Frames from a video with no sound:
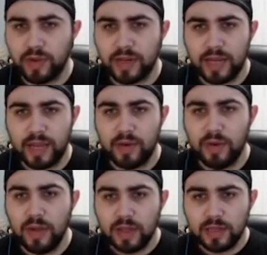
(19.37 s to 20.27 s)
right now,
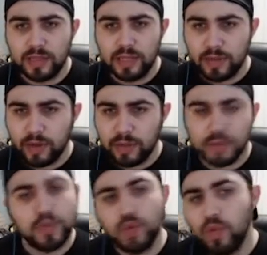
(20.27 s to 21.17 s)
decided to grab
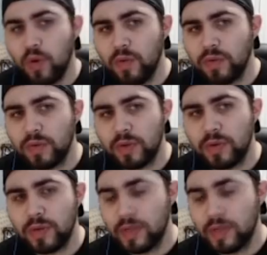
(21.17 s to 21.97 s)
some Dual Overload.